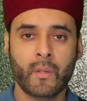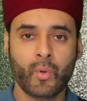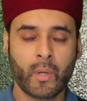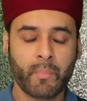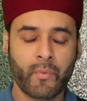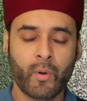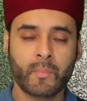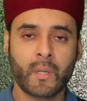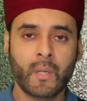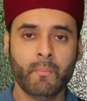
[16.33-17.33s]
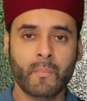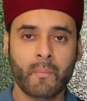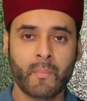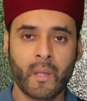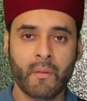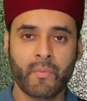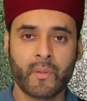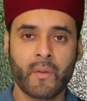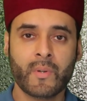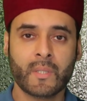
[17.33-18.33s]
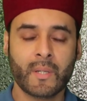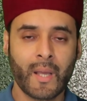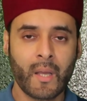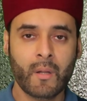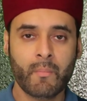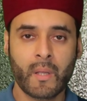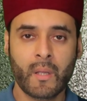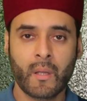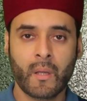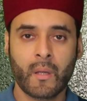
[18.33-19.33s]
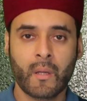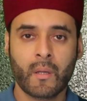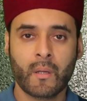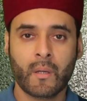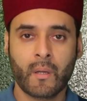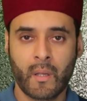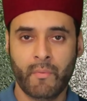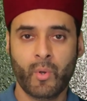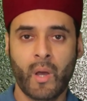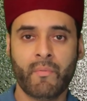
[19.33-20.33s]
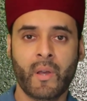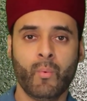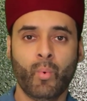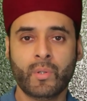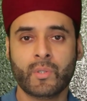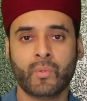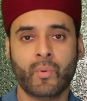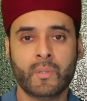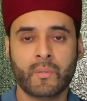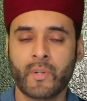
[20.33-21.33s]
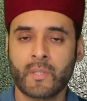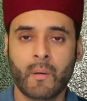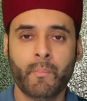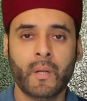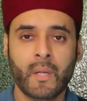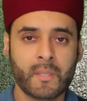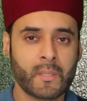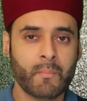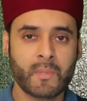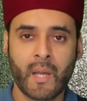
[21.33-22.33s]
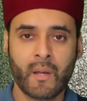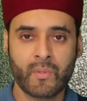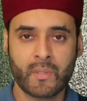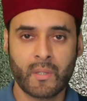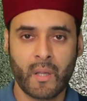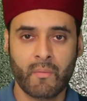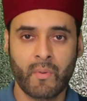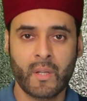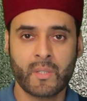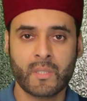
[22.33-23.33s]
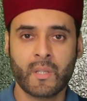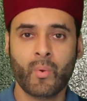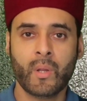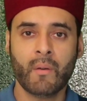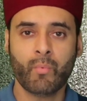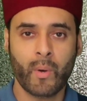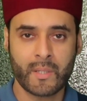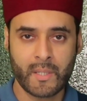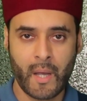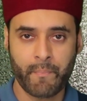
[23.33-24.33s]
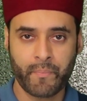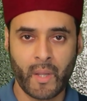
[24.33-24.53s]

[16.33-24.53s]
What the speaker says: You can perform tayammum if there is an enemy. If you have a water source, for example, in some towns and villages, they only have one tap.